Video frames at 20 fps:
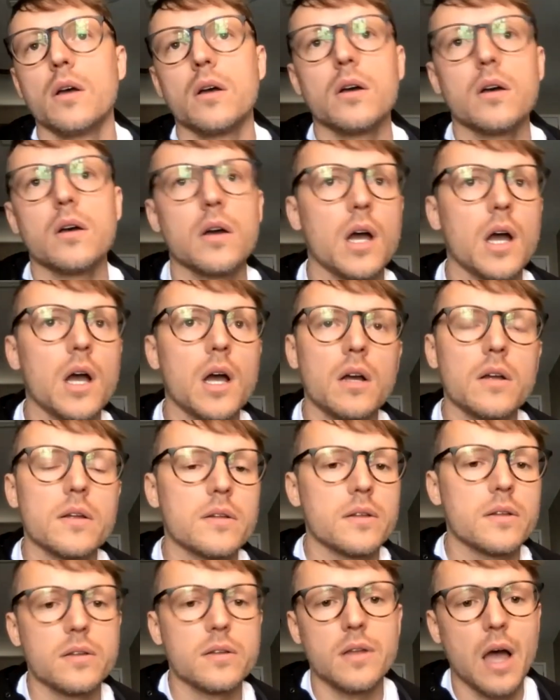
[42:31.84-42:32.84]

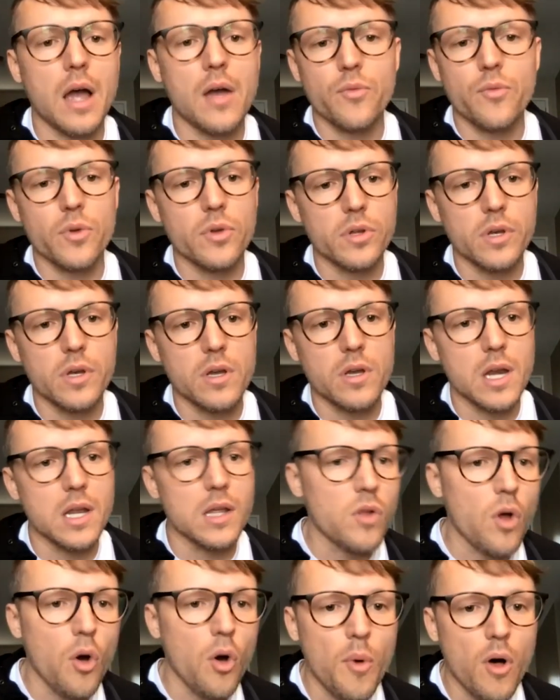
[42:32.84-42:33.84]
Not really. Any
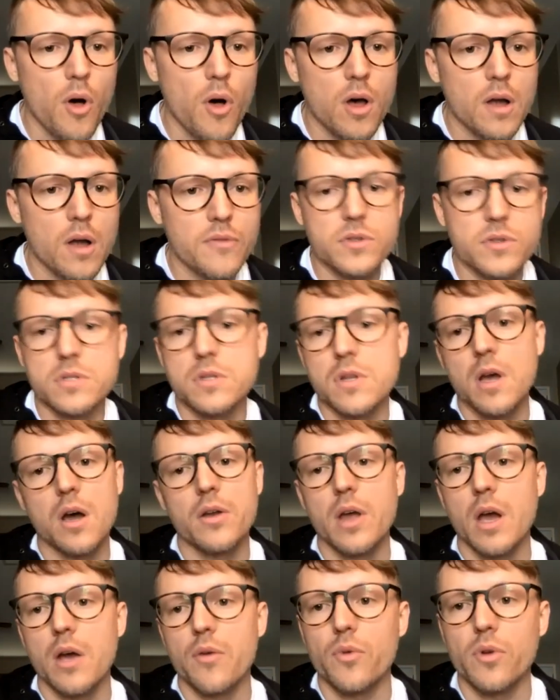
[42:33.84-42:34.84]
lowball offers? No,
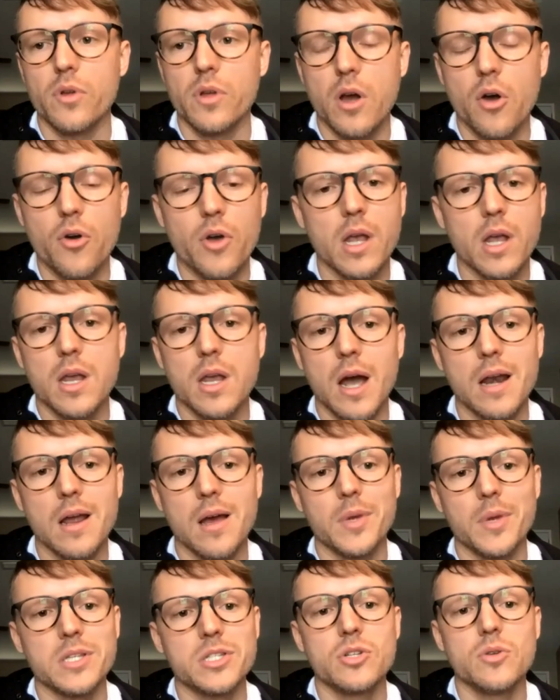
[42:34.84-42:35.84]
not really. Okay, got it. I
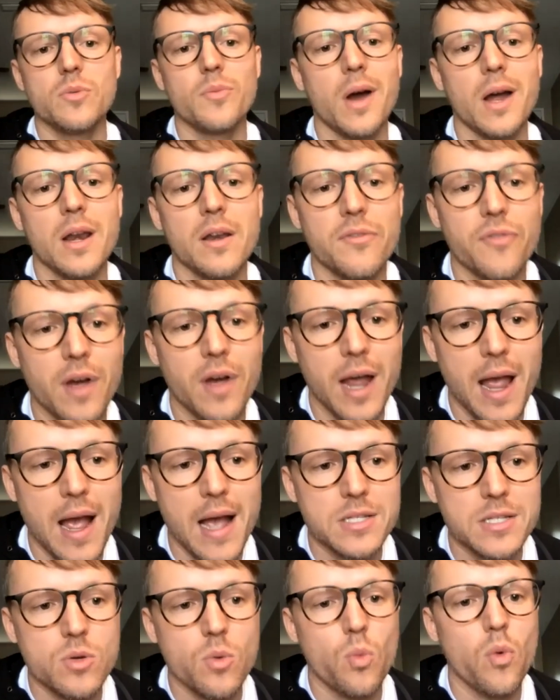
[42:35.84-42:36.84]
mean, do you mind if I
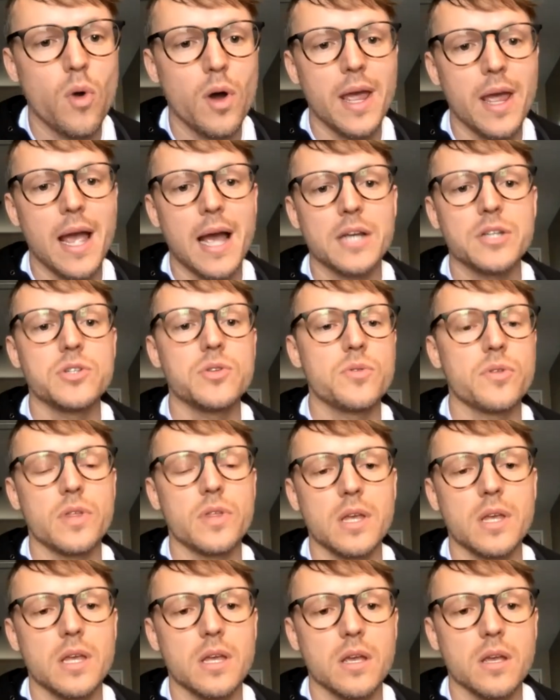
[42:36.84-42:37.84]
ask what had you
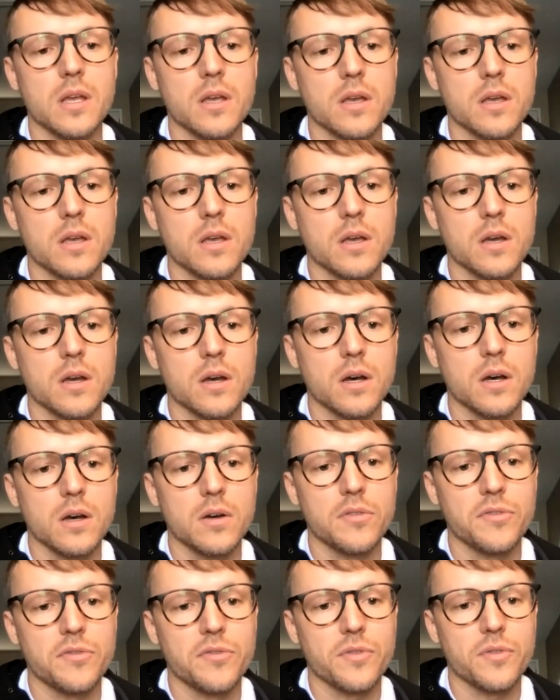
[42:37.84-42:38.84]
thinking
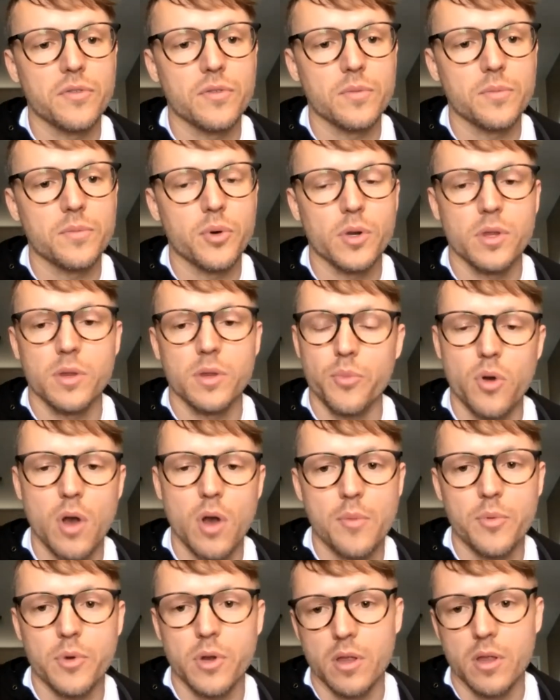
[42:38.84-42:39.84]
of putting the
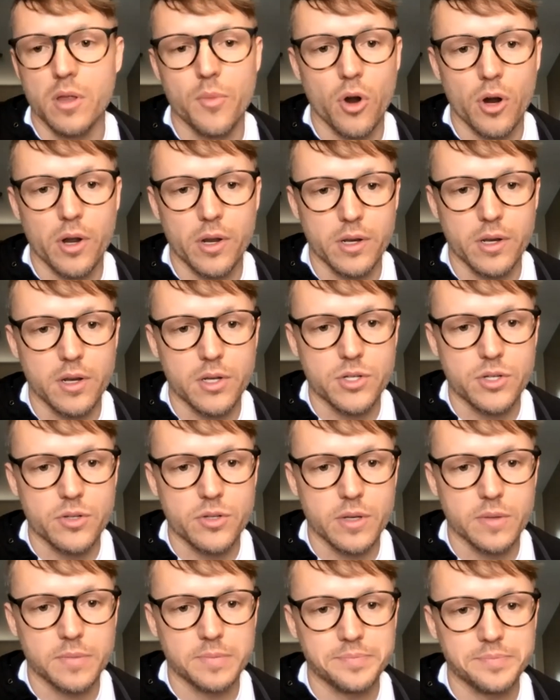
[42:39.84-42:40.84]
property on the market
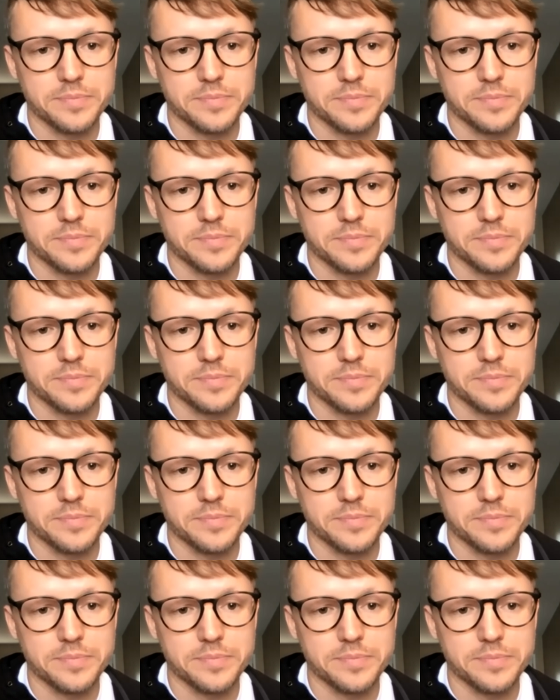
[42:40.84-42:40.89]
initially?